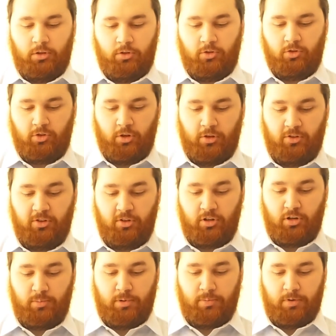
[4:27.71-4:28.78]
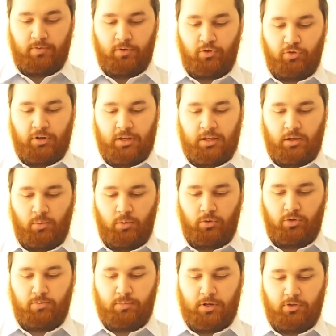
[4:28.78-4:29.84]
So this is going to be a bit of a trickier one
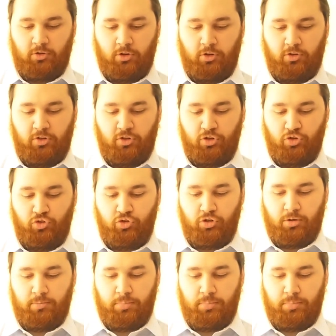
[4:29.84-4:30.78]
to measure because it's going to jump